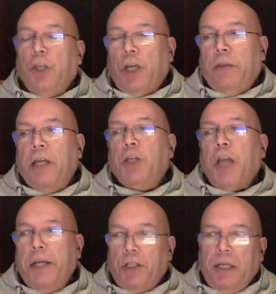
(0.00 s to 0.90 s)
ch- they
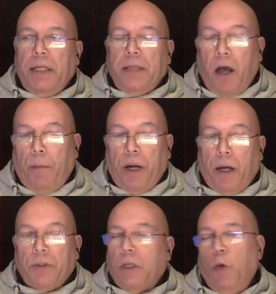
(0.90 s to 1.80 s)
changed the guitar
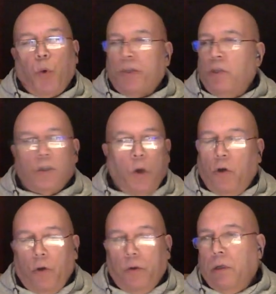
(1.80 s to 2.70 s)
parts, and it wasn't so
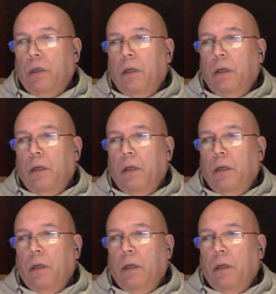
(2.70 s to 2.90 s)
good.